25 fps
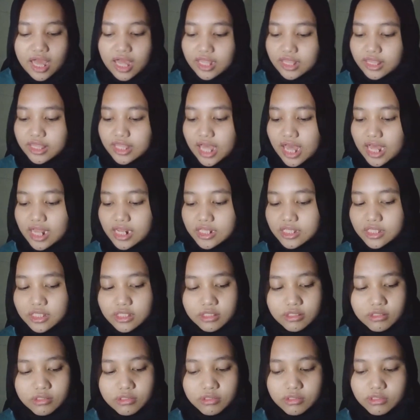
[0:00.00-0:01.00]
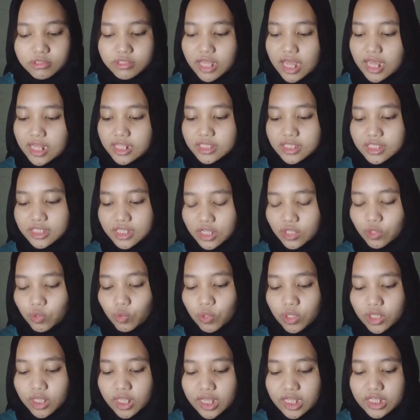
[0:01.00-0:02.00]
then sit
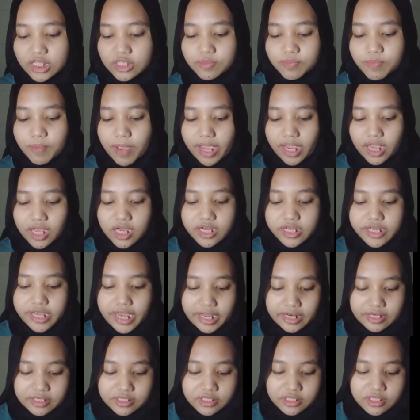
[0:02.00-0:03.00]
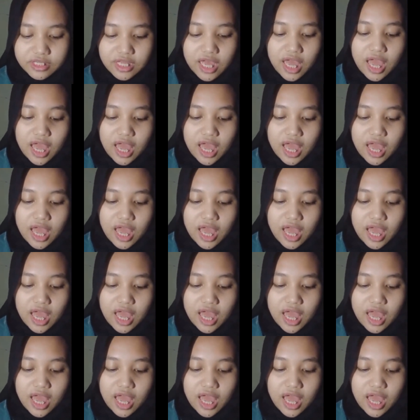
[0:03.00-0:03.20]
with his back against